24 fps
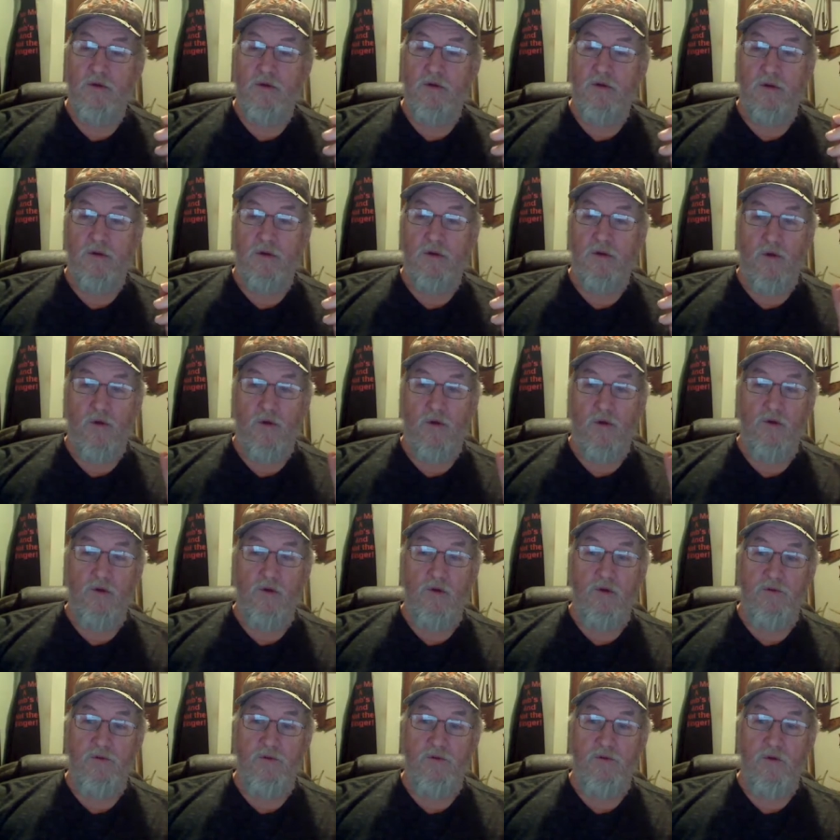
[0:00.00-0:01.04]
The ground
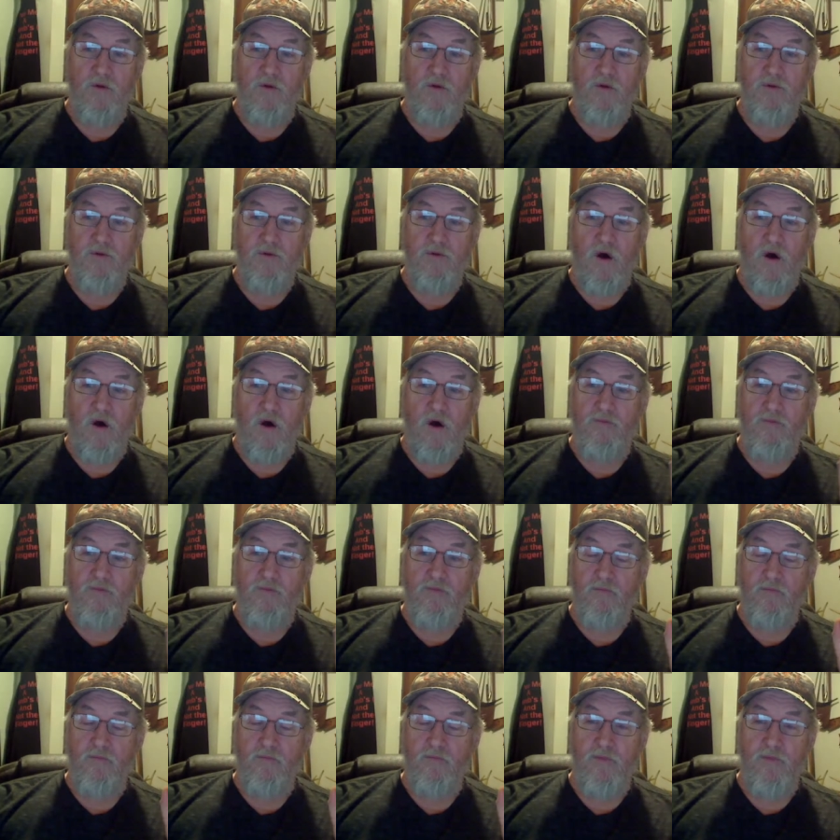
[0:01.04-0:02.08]
is so soft
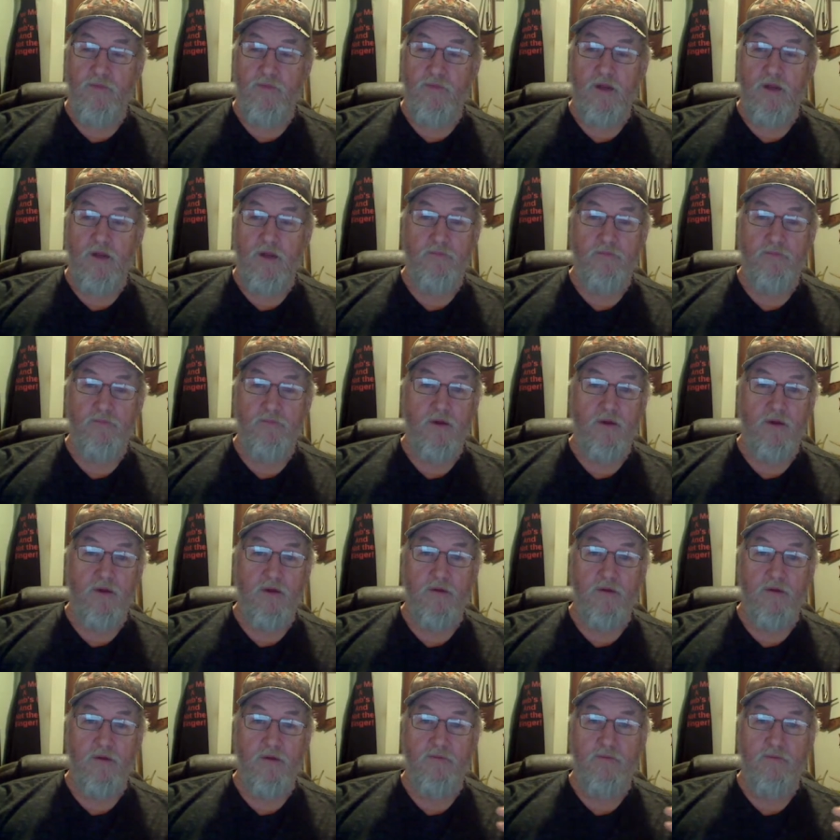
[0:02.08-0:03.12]
and beat up because
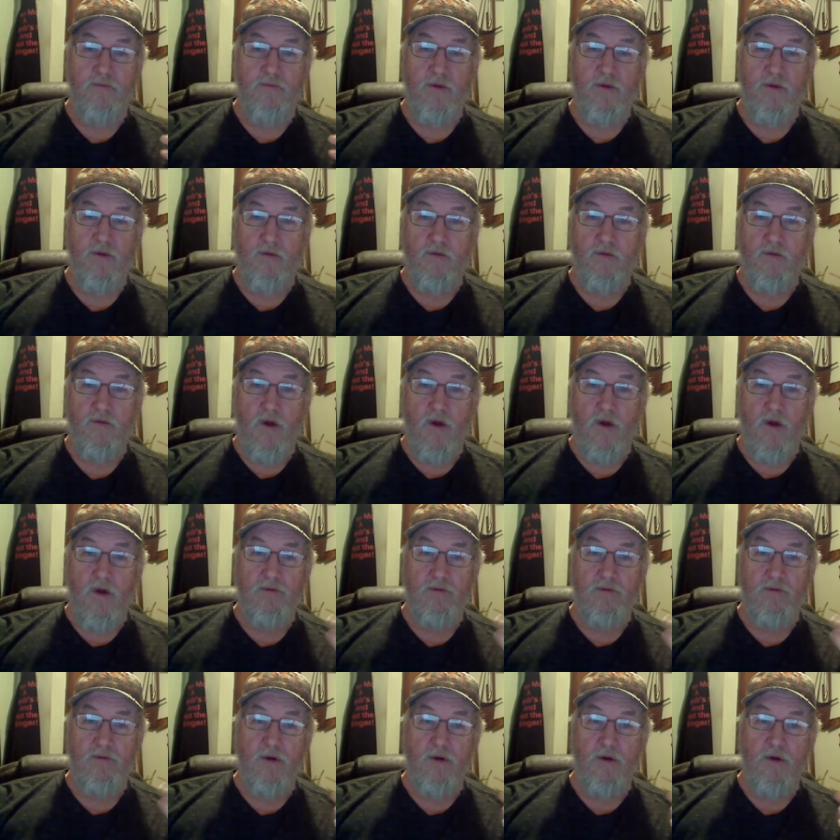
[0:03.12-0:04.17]
of, the frost
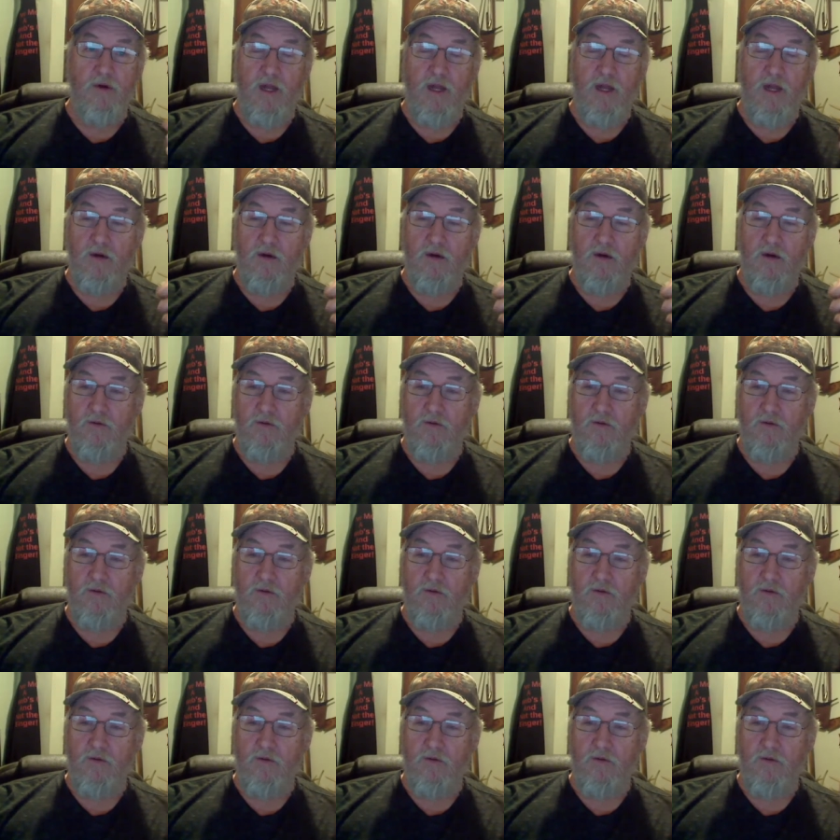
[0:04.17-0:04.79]
coming out.